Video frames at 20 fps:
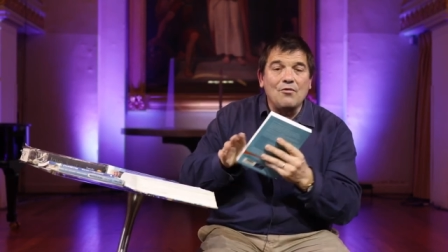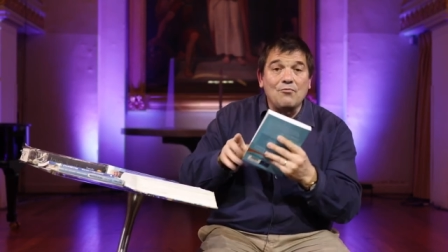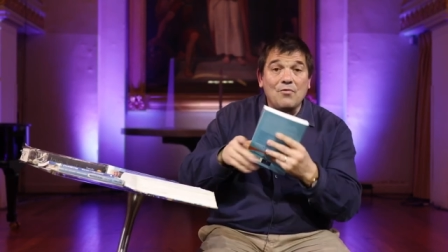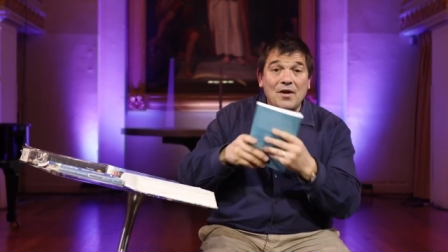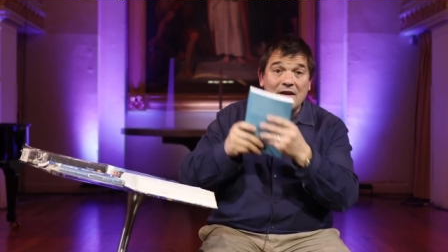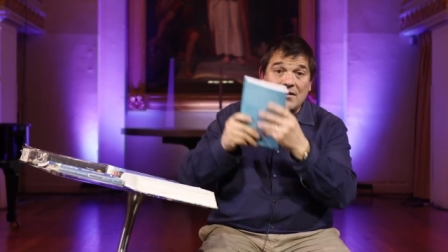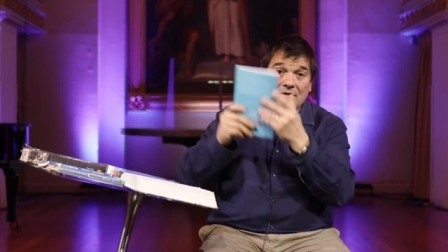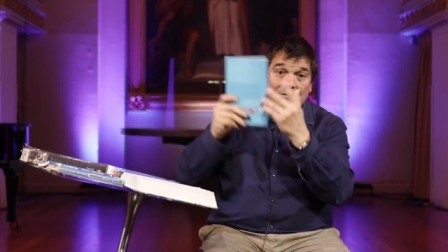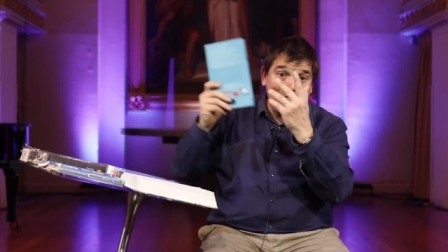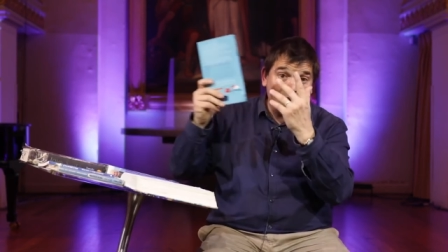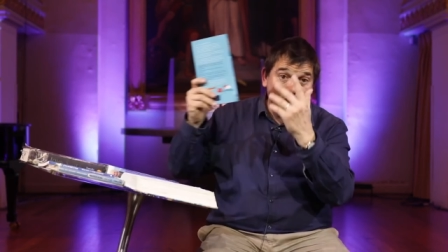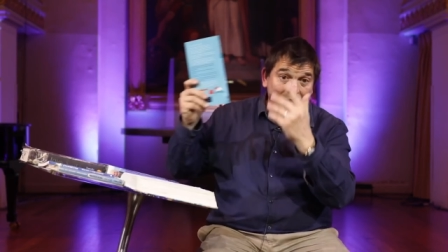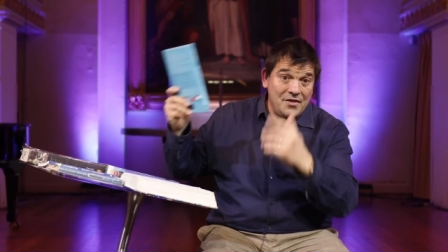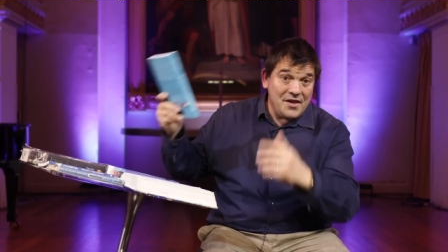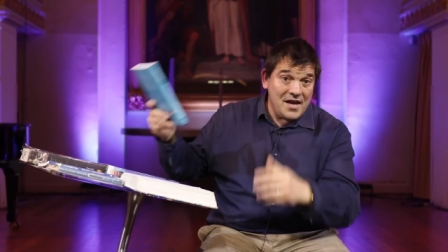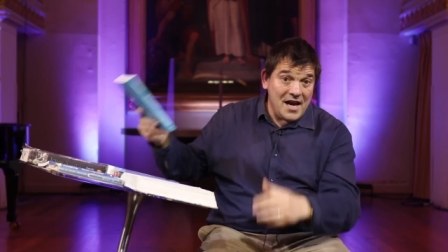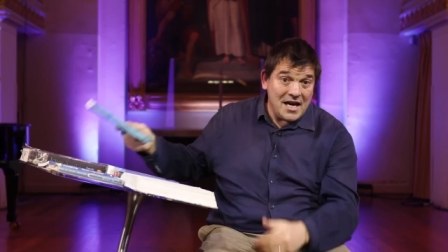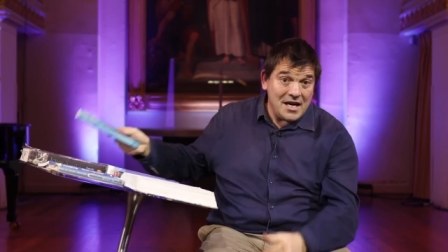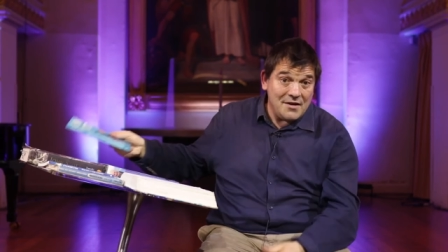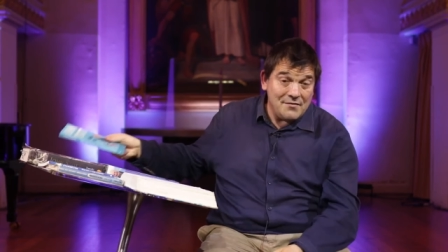written at
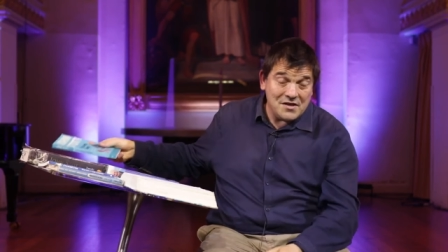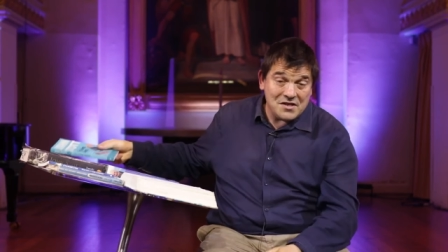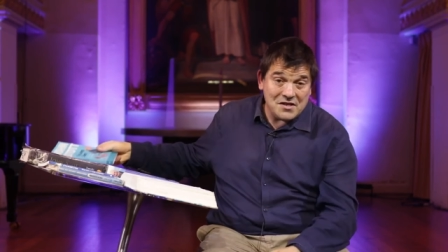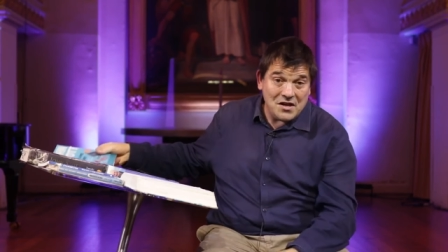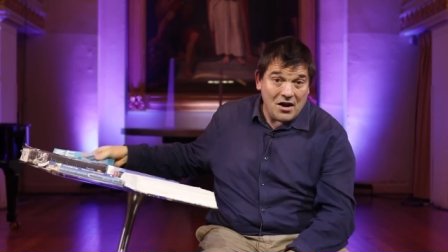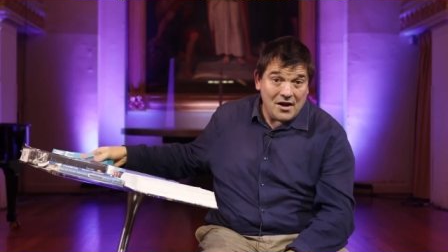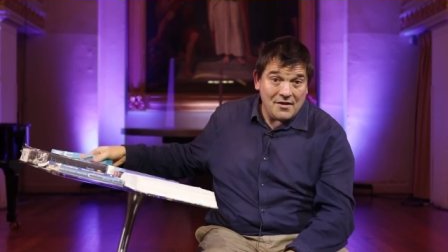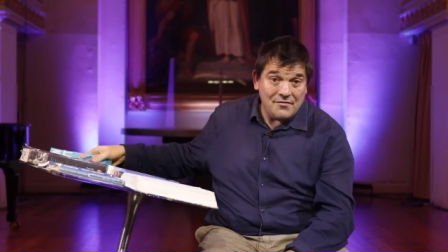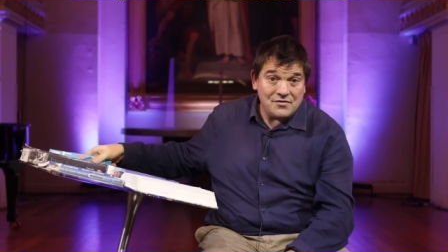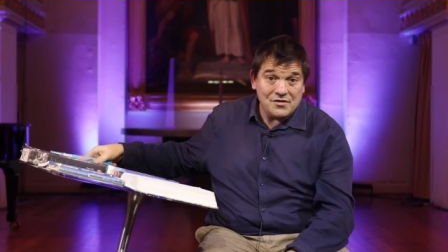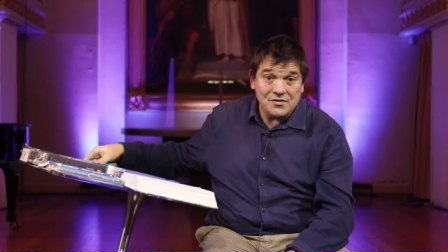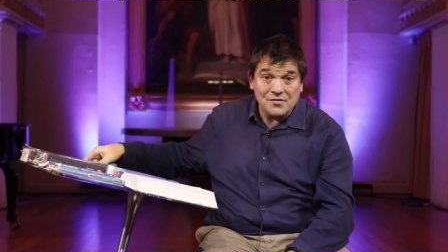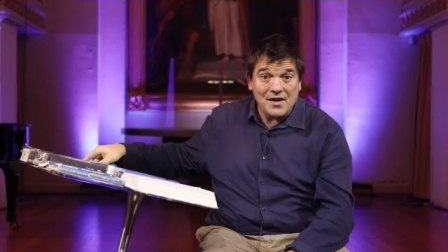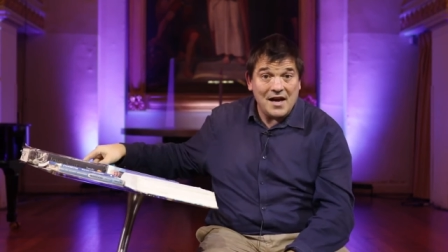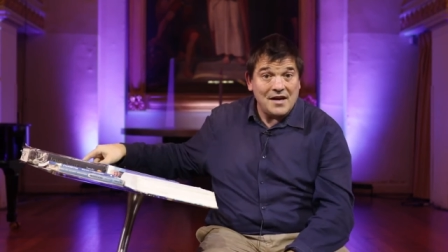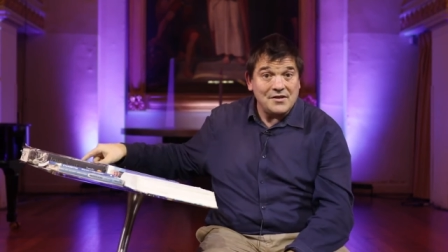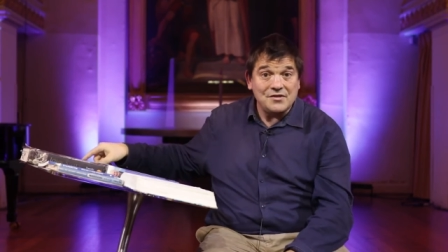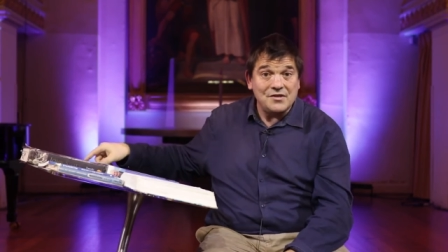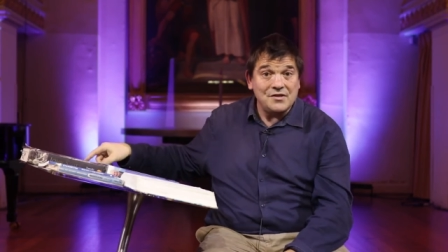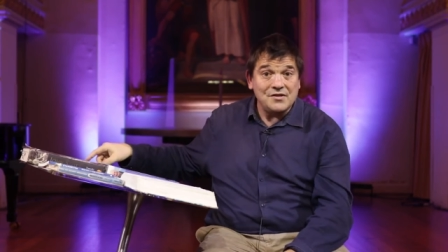the end of his life, two
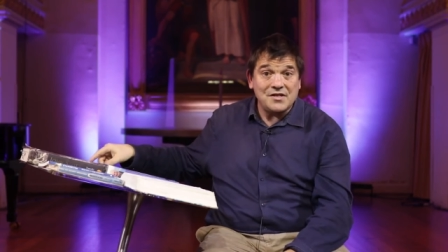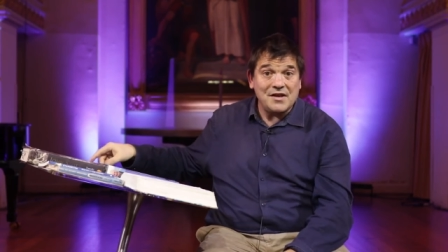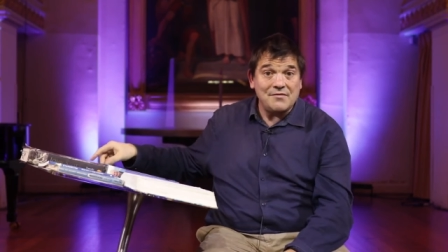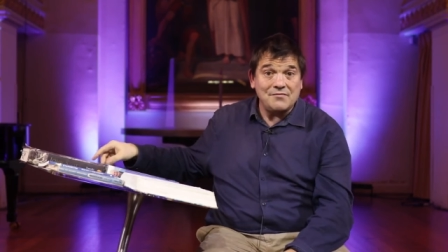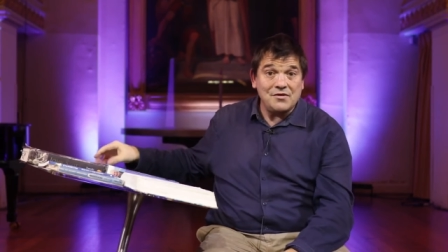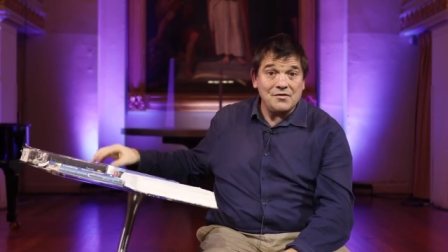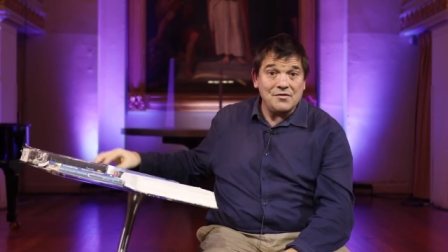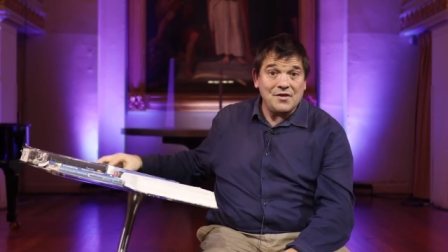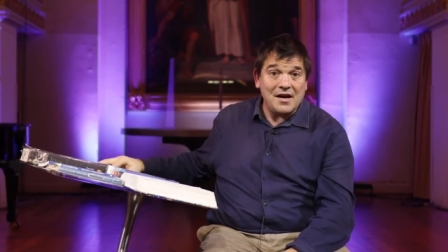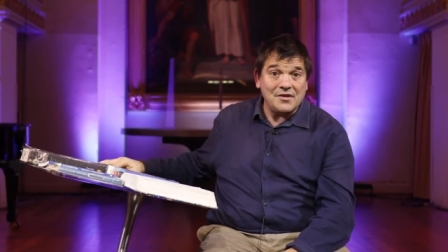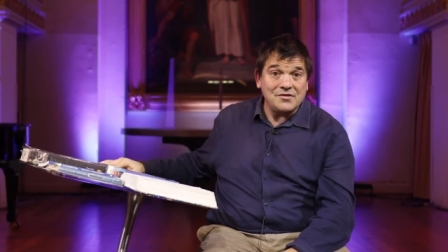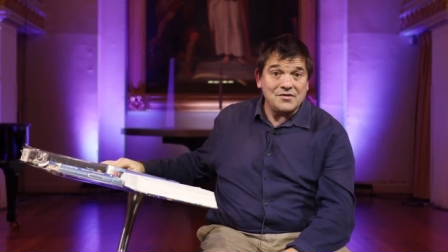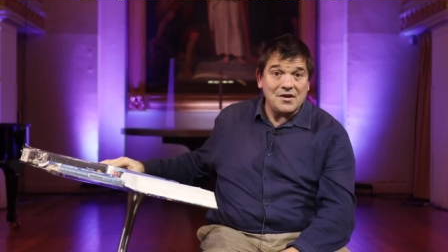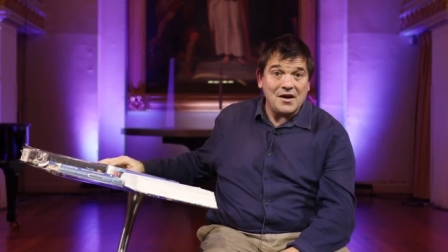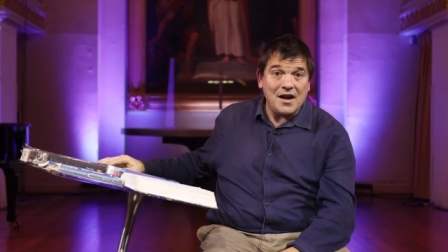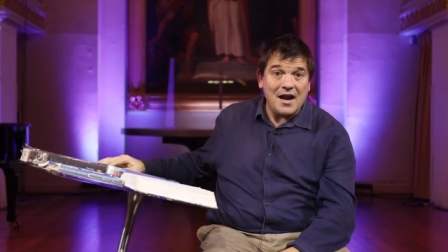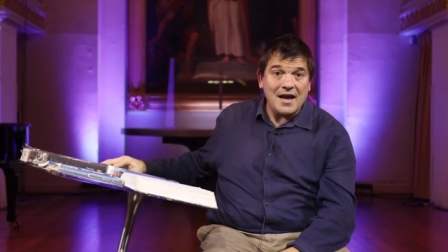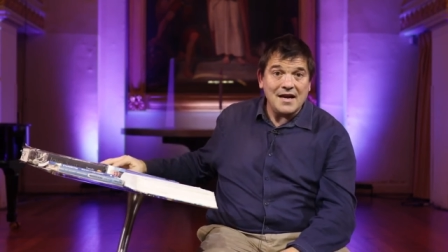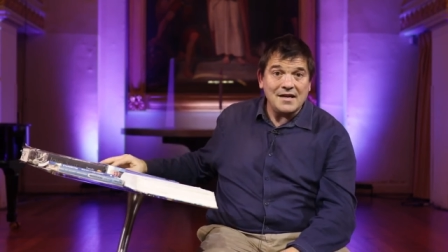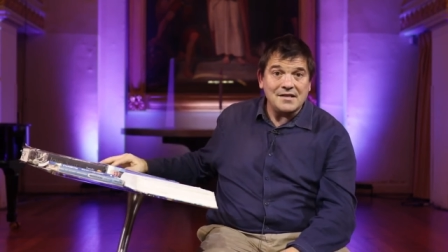thousand seven, two thousand
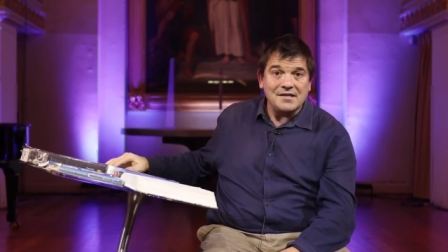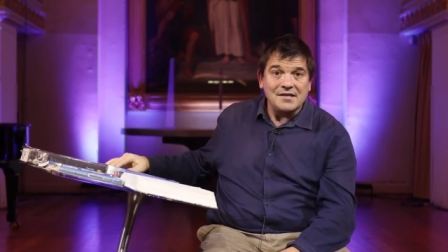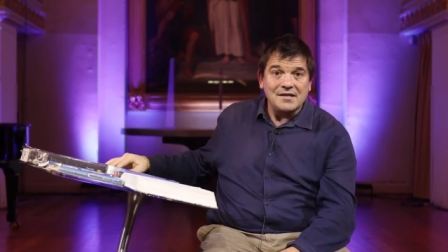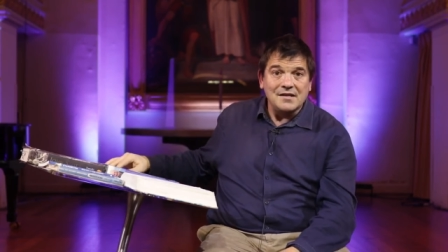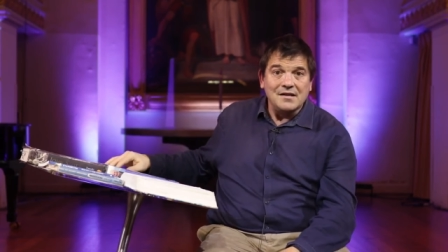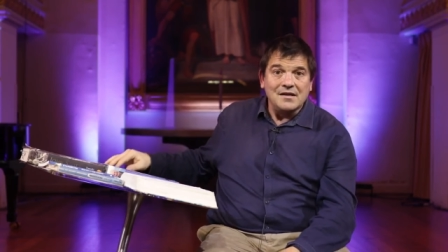eight,